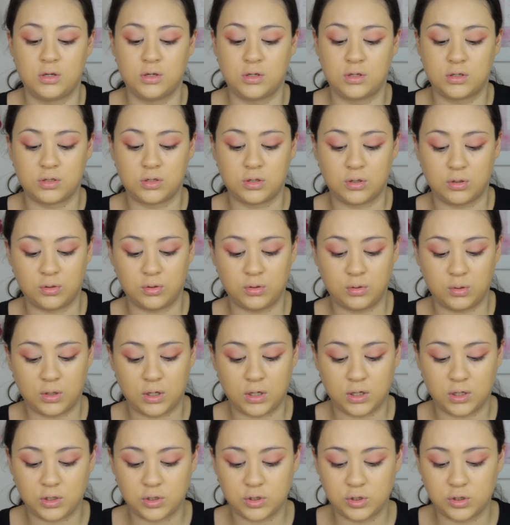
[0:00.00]
So
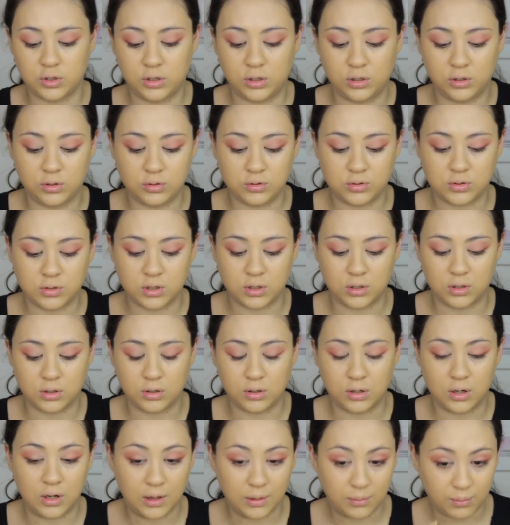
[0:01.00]
I usually use the
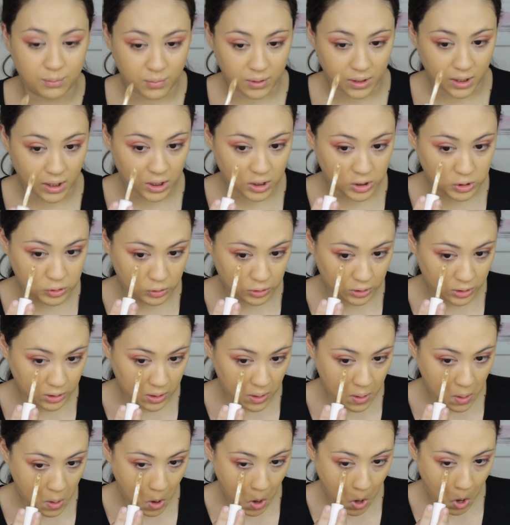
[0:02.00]
light beige right
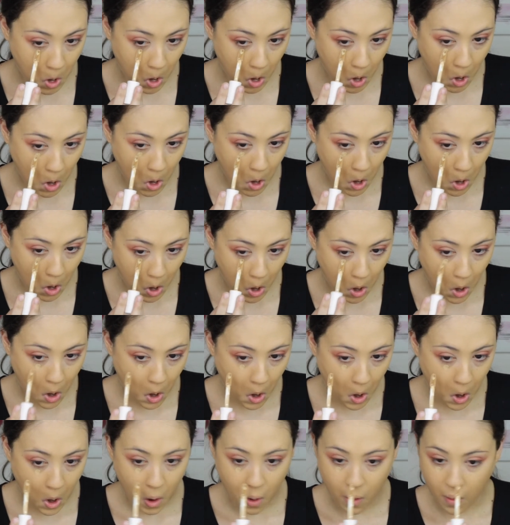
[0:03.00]
there,
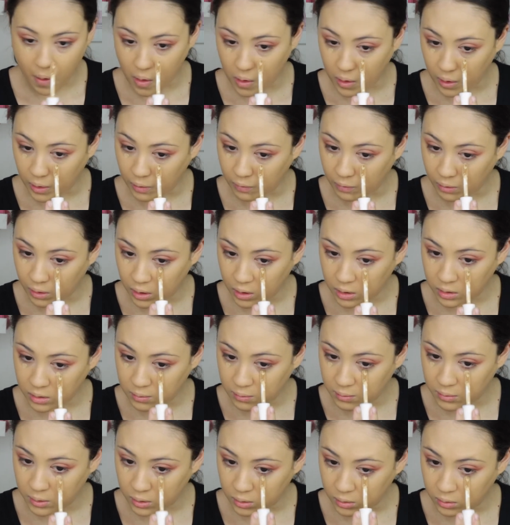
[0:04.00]
right in the
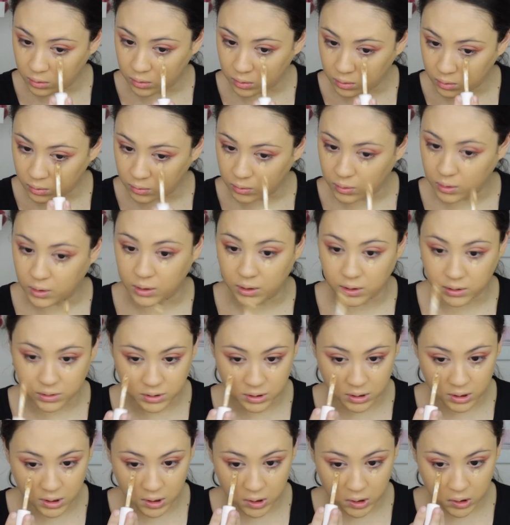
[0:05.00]
middle where I need
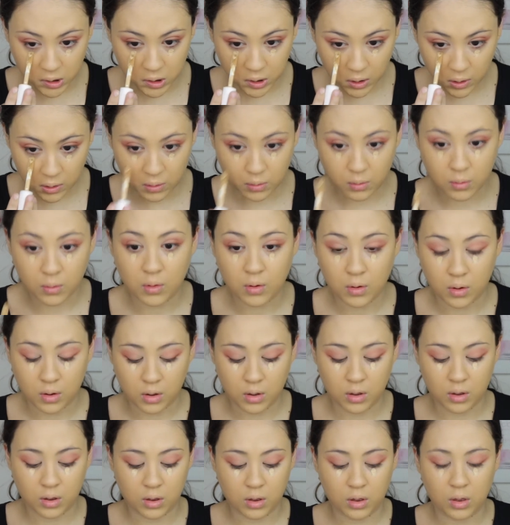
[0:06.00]
to conceal,
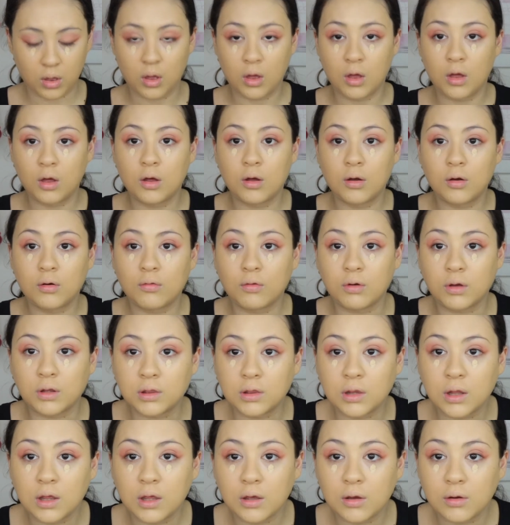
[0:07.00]
right
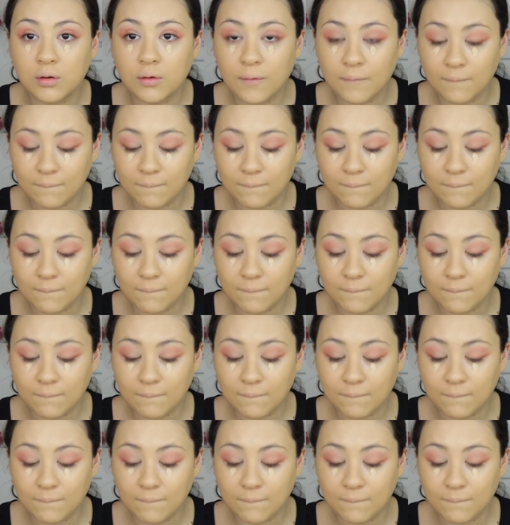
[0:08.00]
there.